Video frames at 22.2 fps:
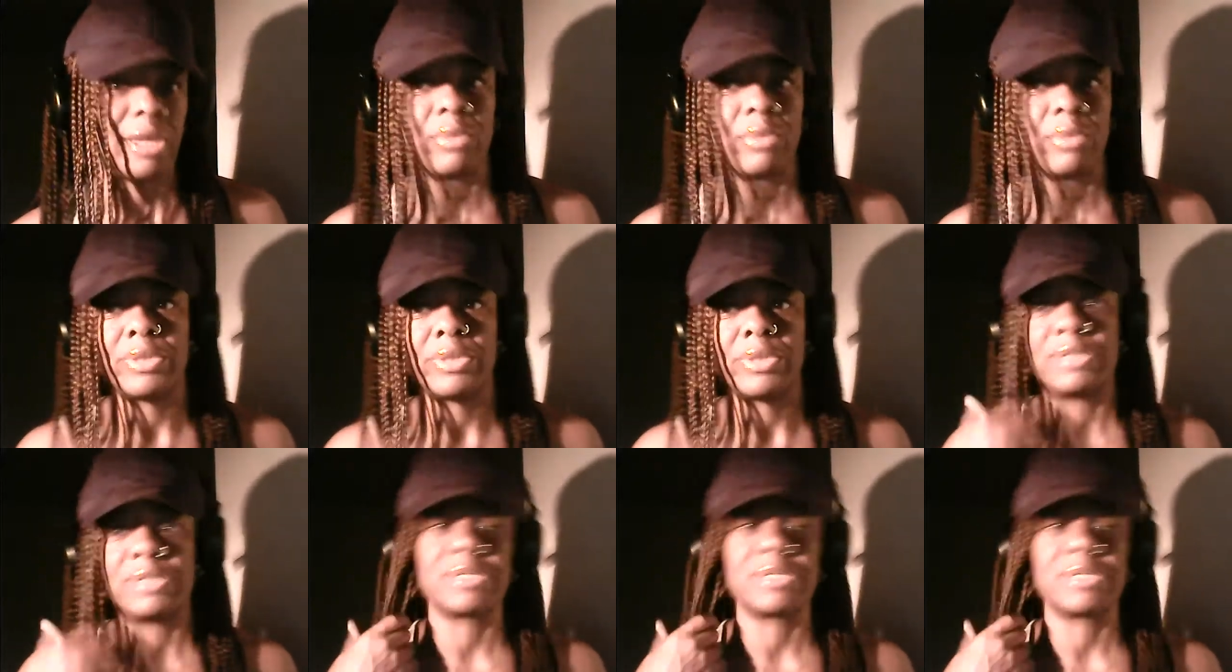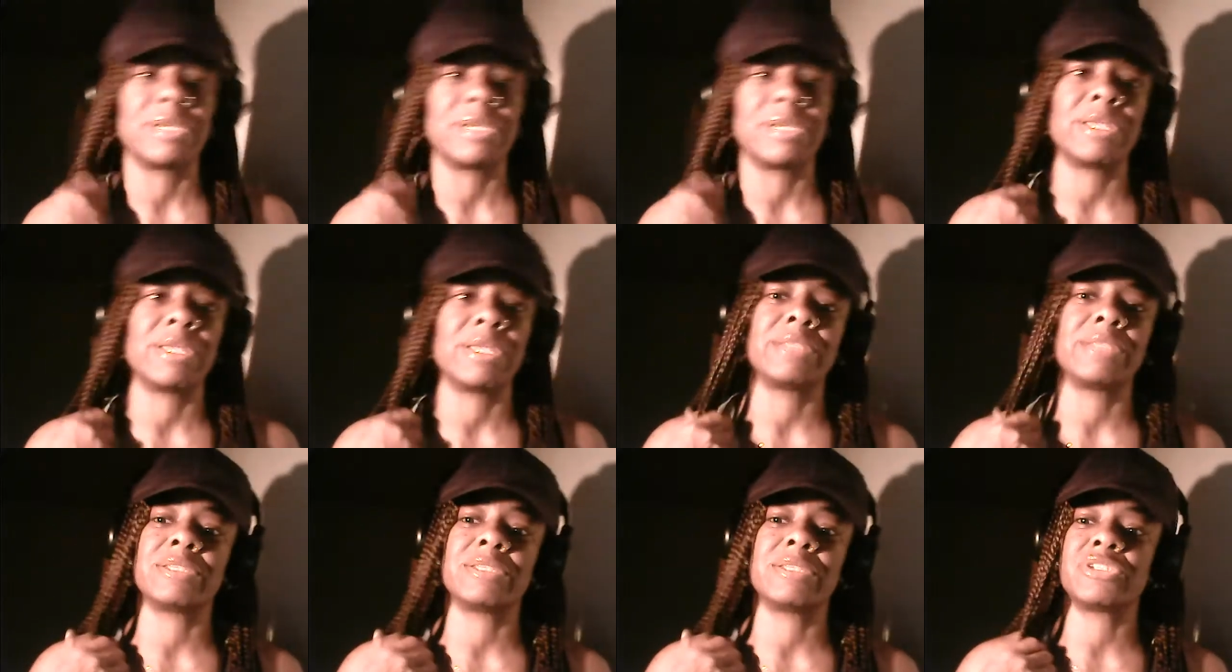when he say
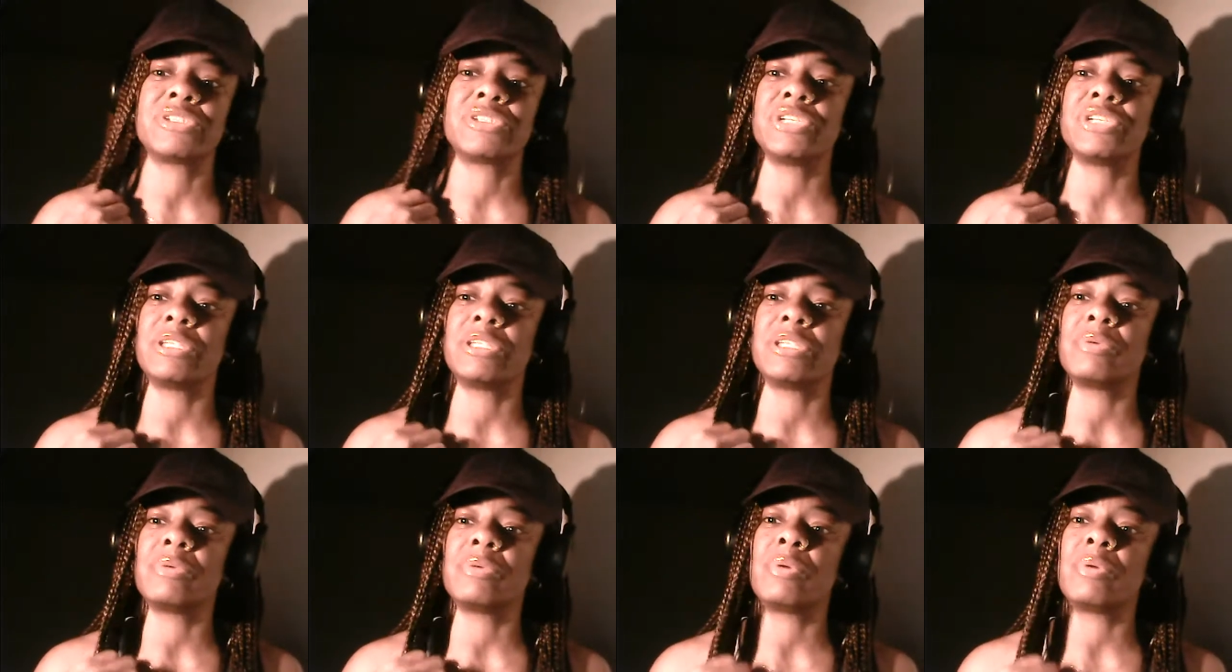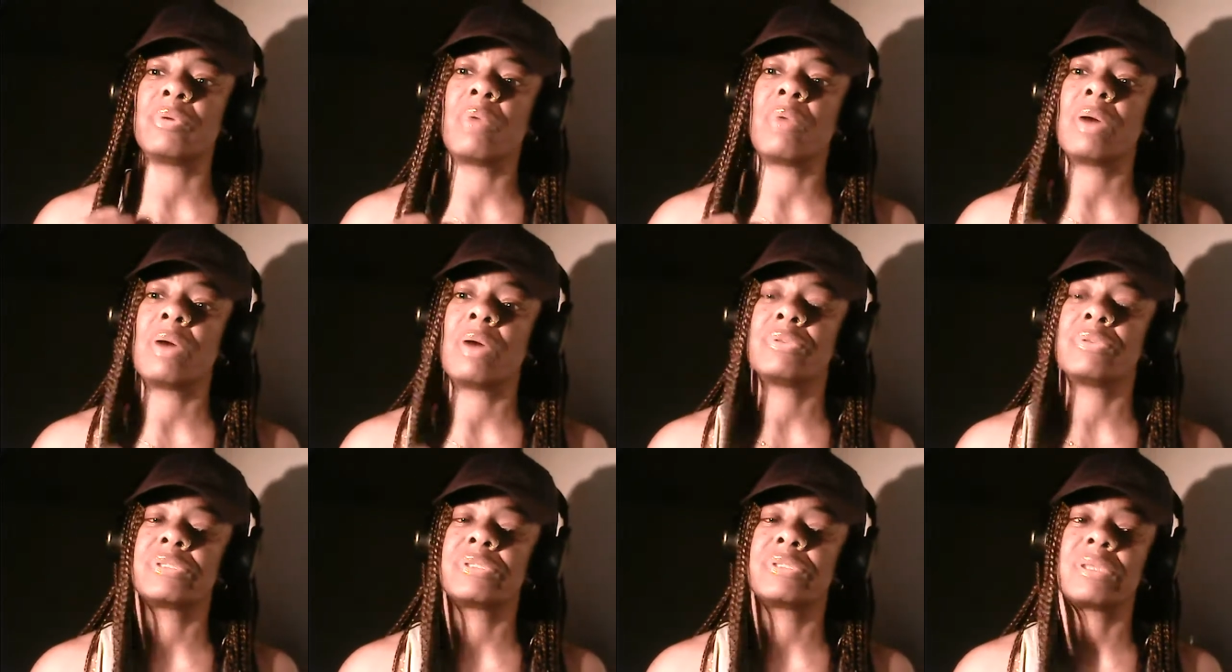that, just chilling with
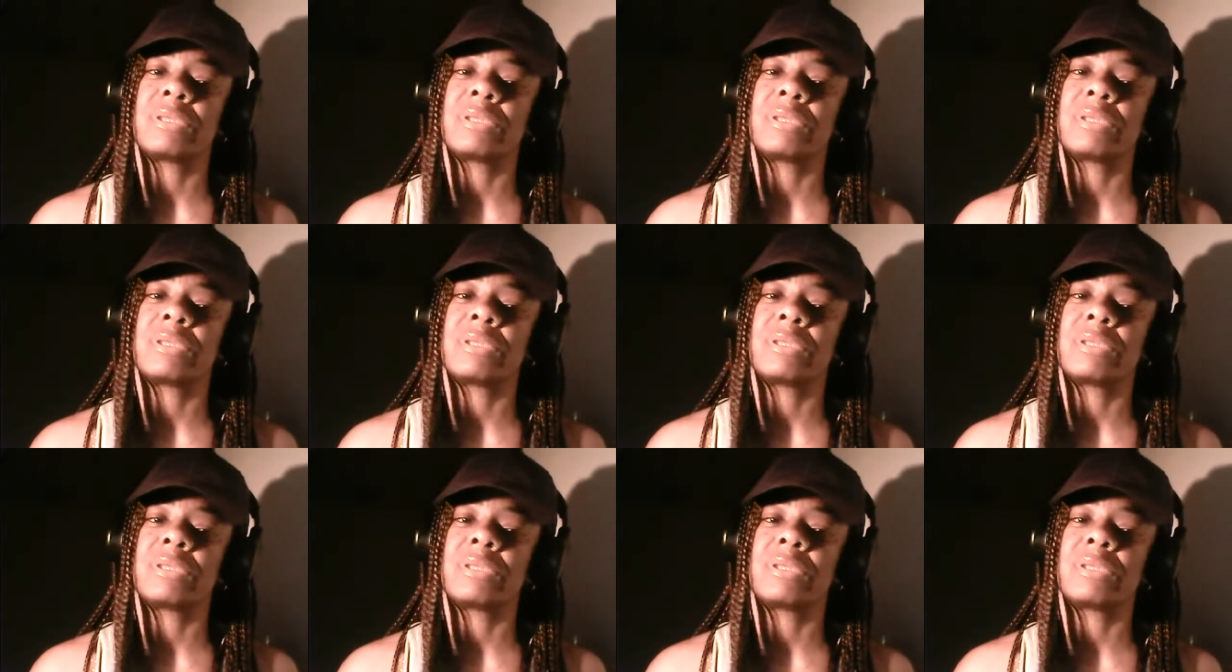Walt's